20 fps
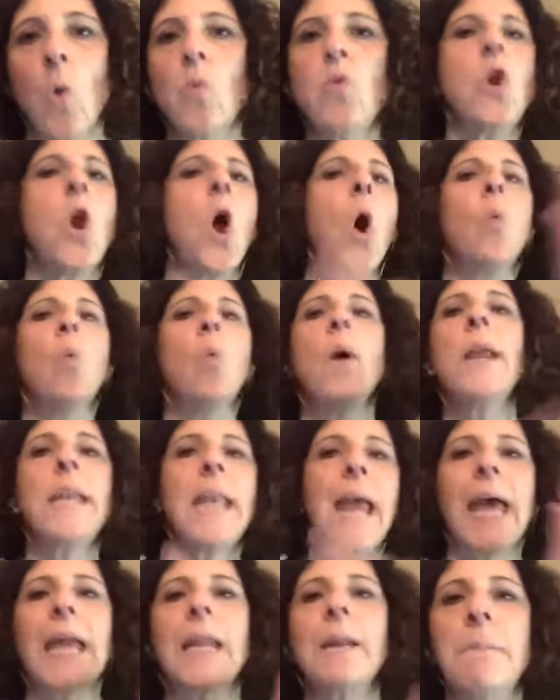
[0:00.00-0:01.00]
no one
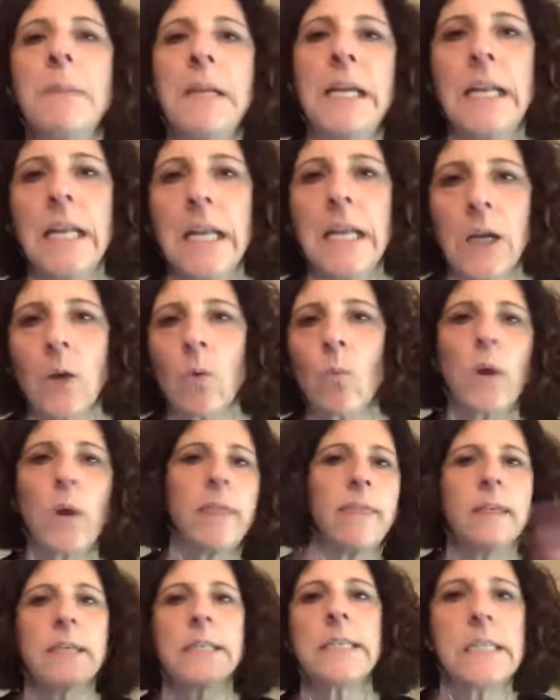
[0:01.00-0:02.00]
had a meeting with
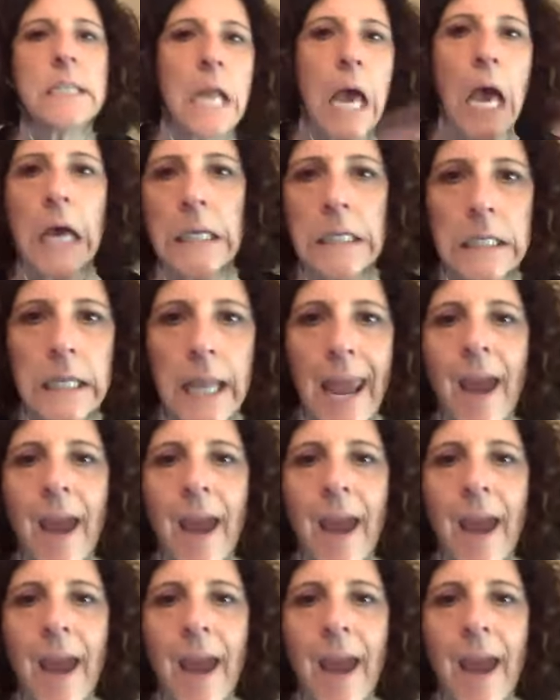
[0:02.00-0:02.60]
this nun.